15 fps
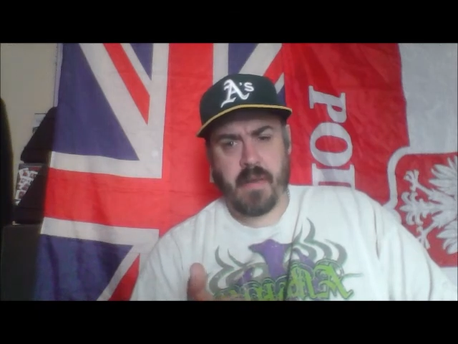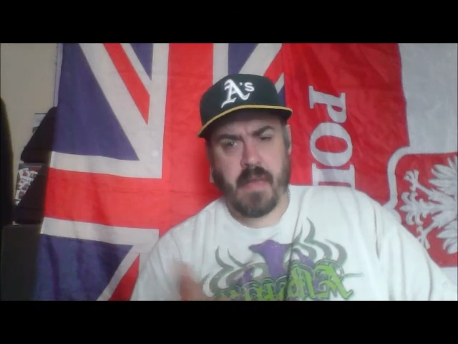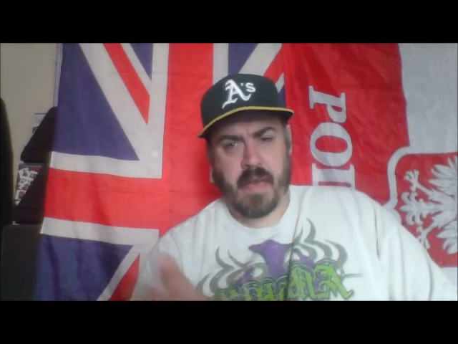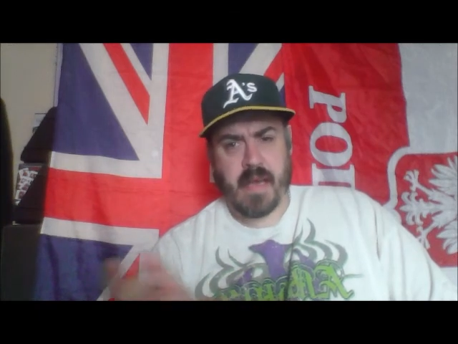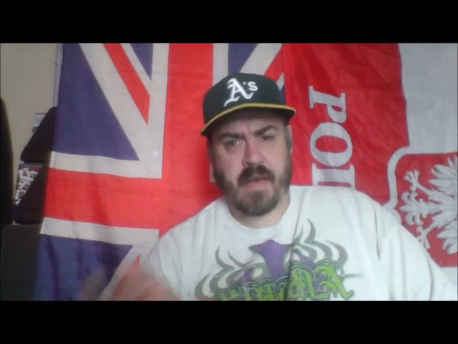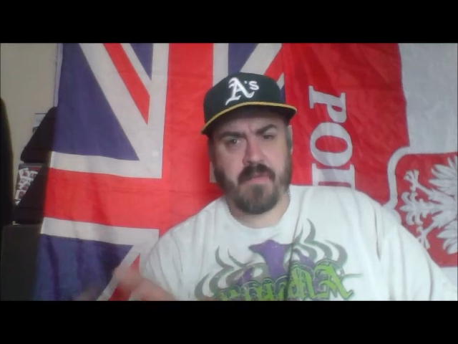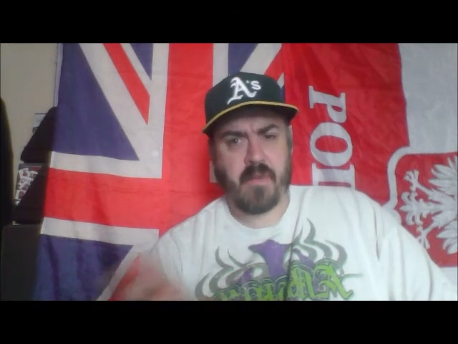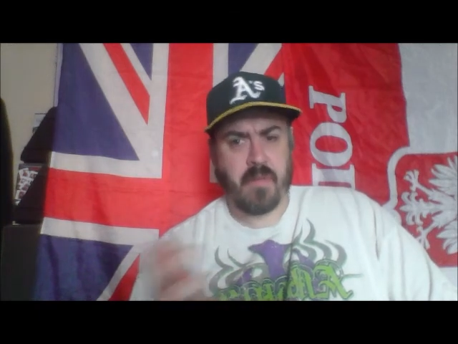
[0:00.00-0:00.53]
You
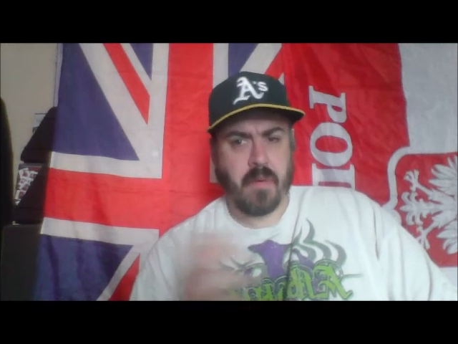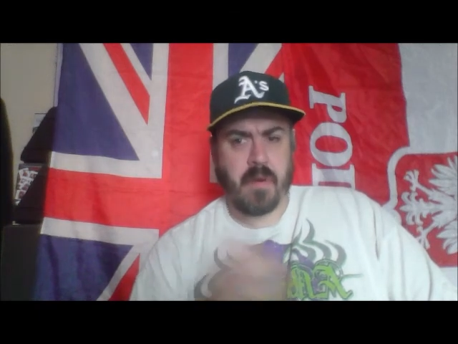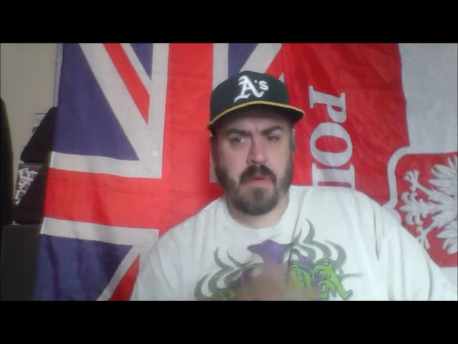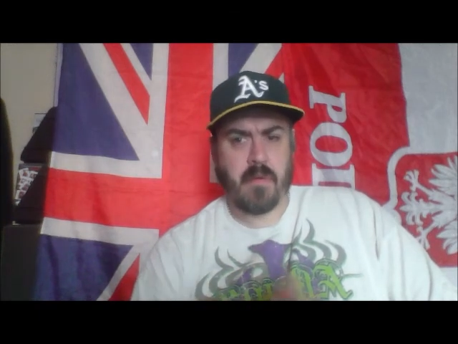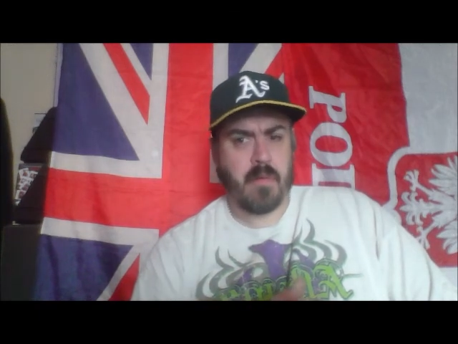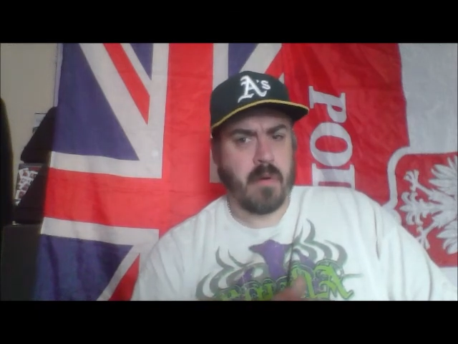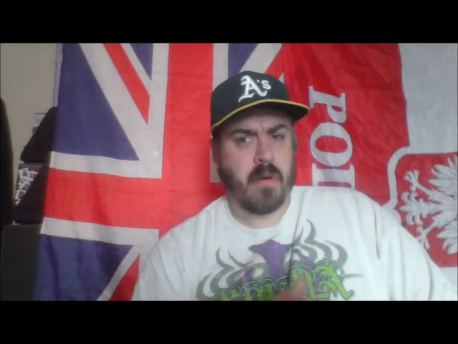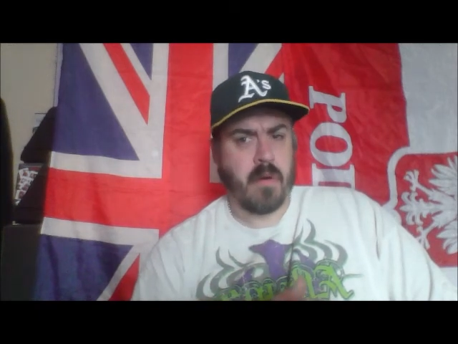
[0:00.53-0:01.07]
have to put your
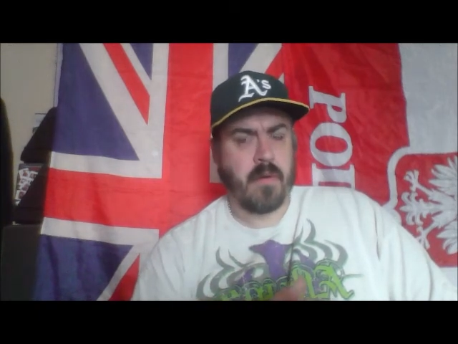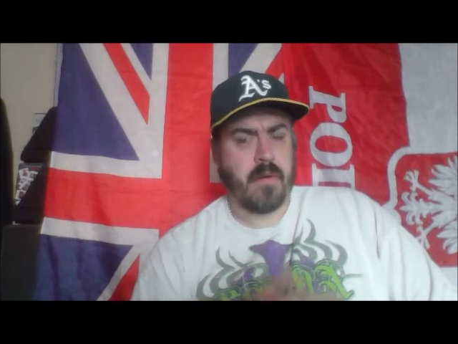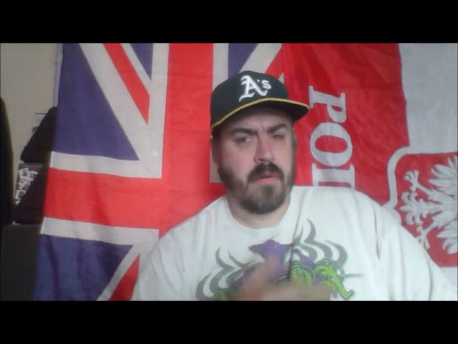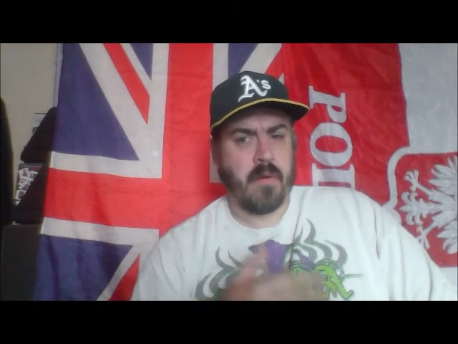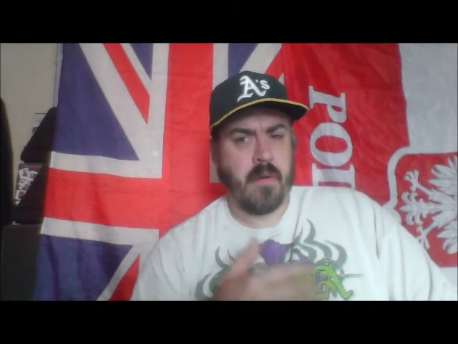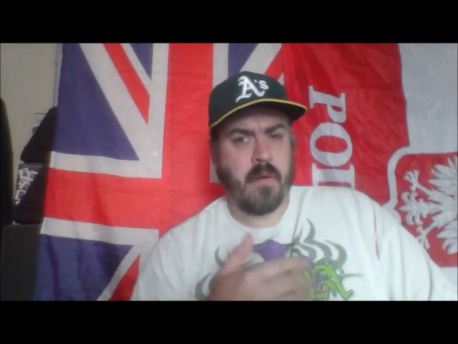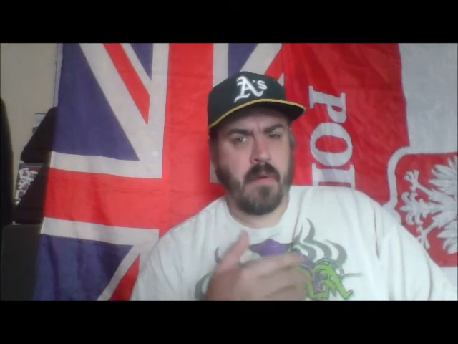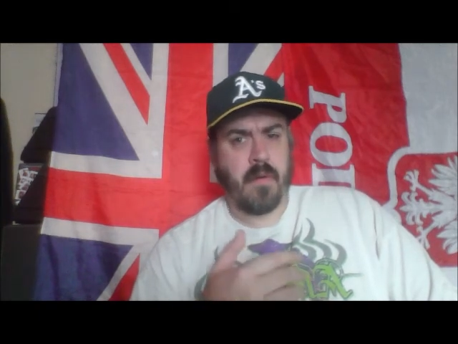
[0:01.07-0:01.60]
opponent
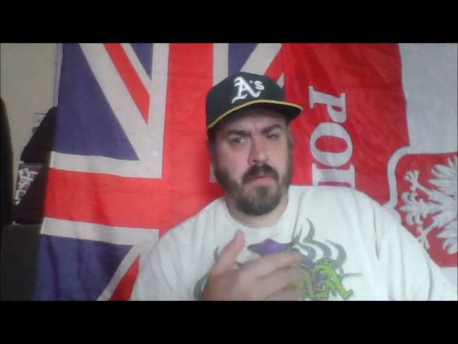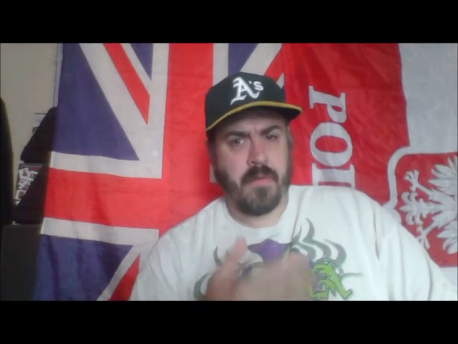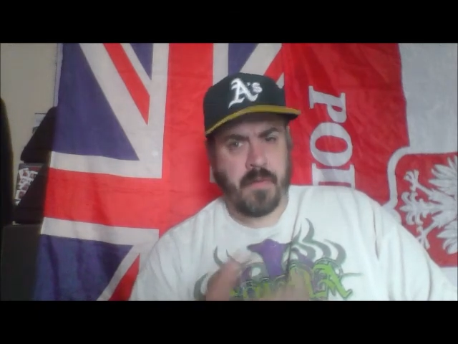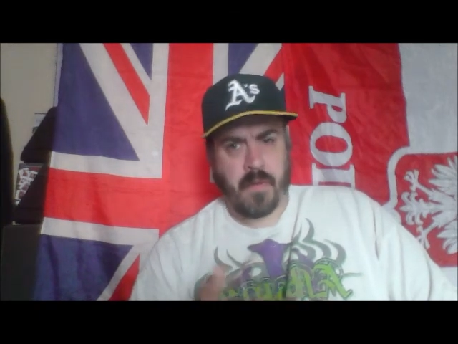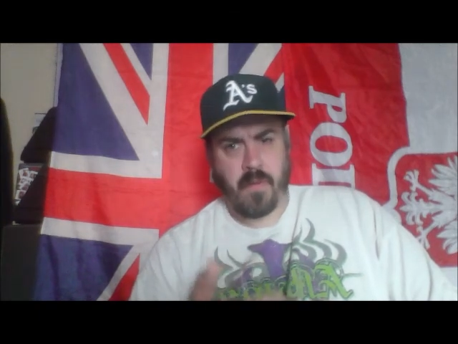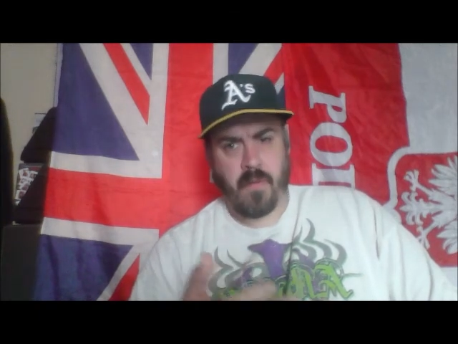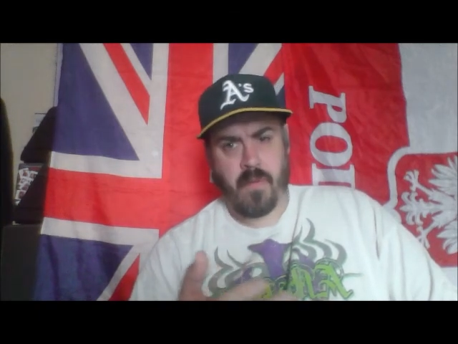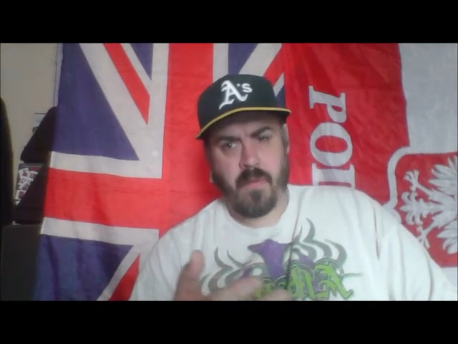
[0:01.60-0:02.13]

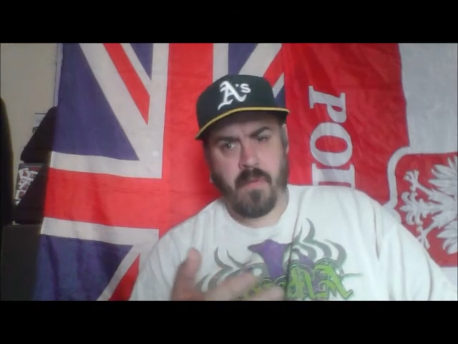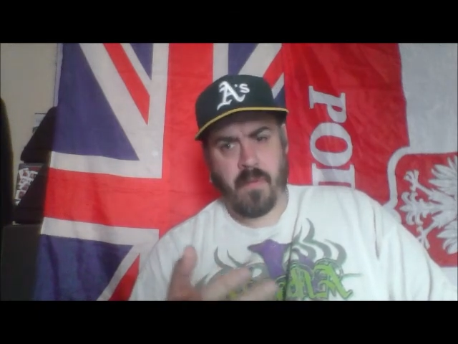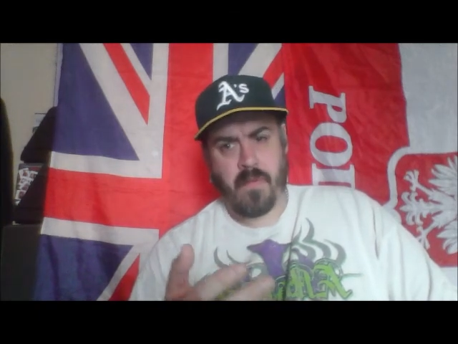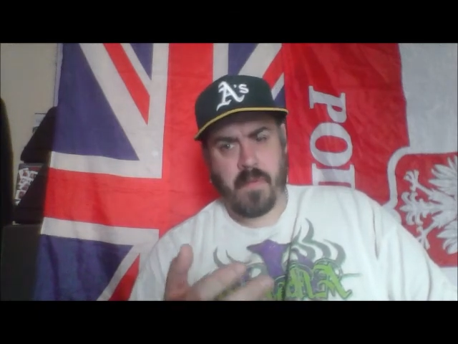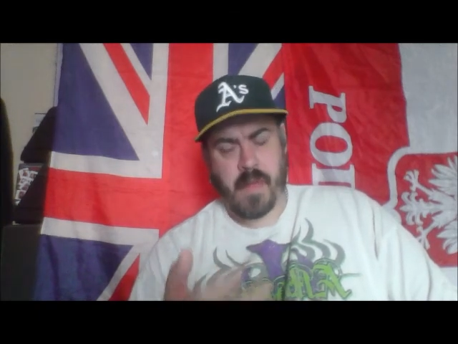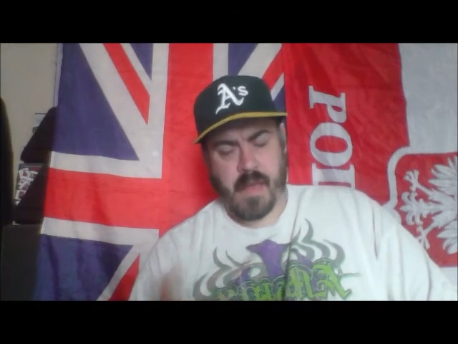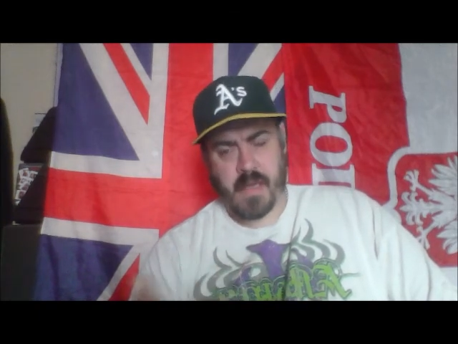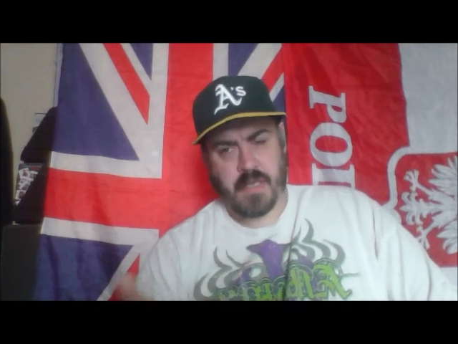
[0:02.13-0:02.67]
through
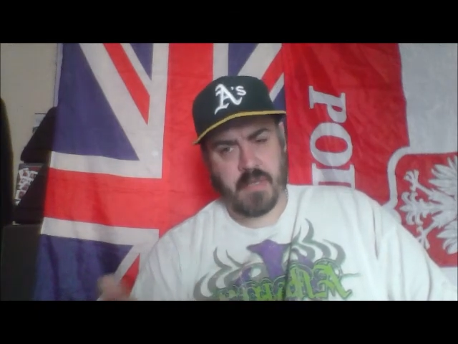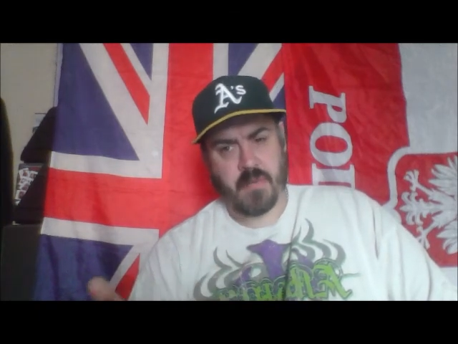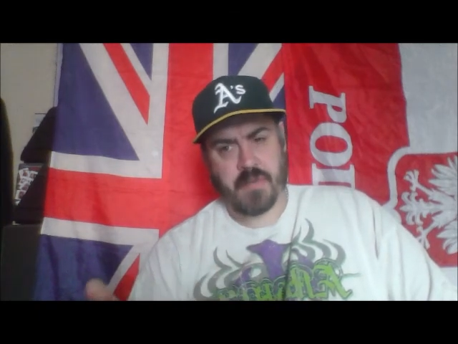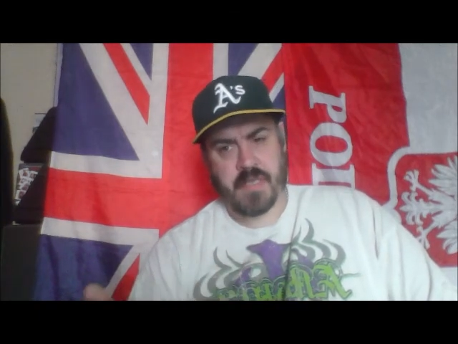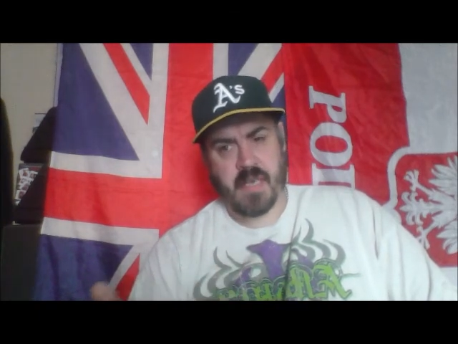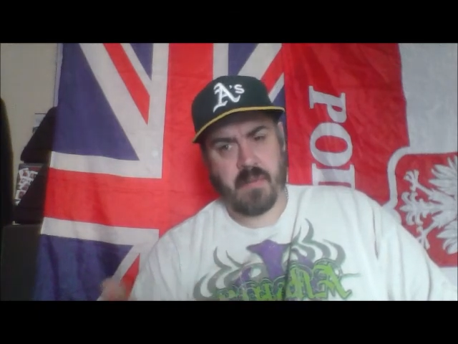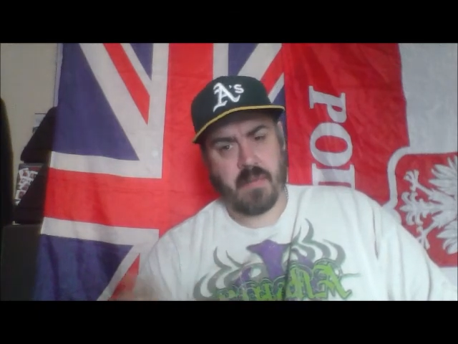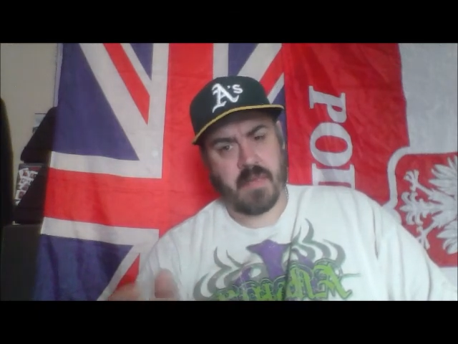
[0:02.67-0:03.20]
the actual
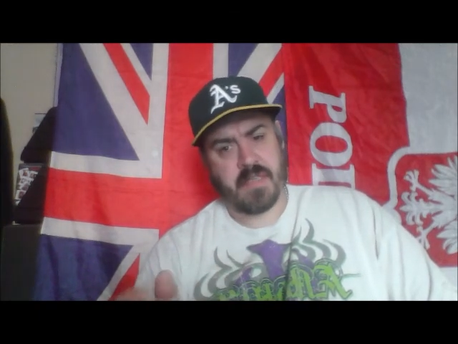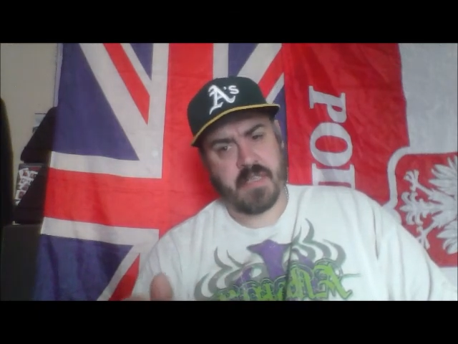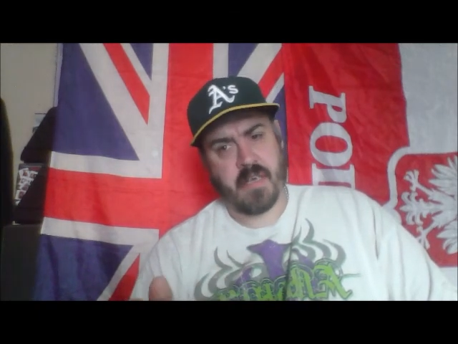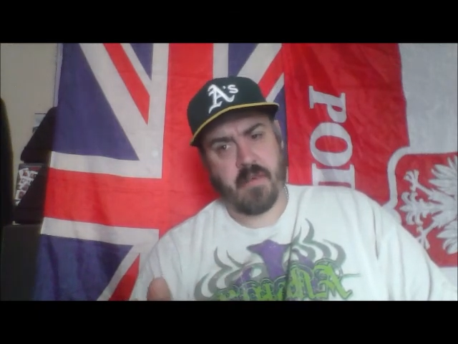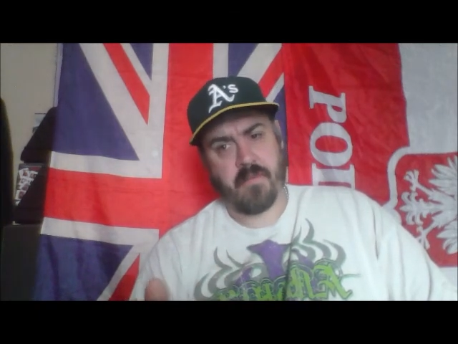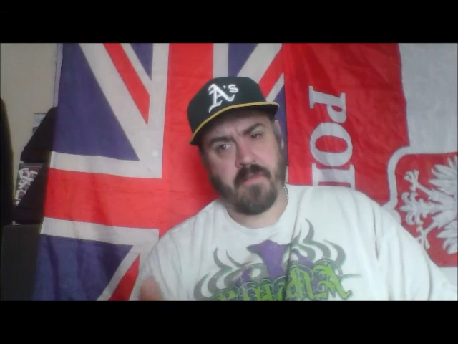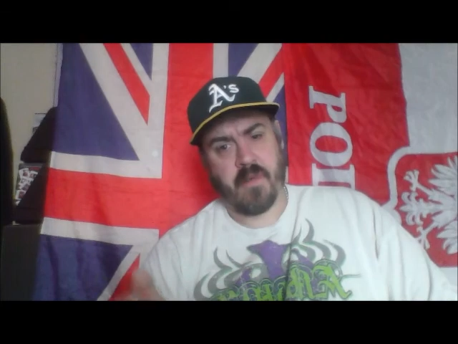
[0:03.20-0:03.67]
table itself.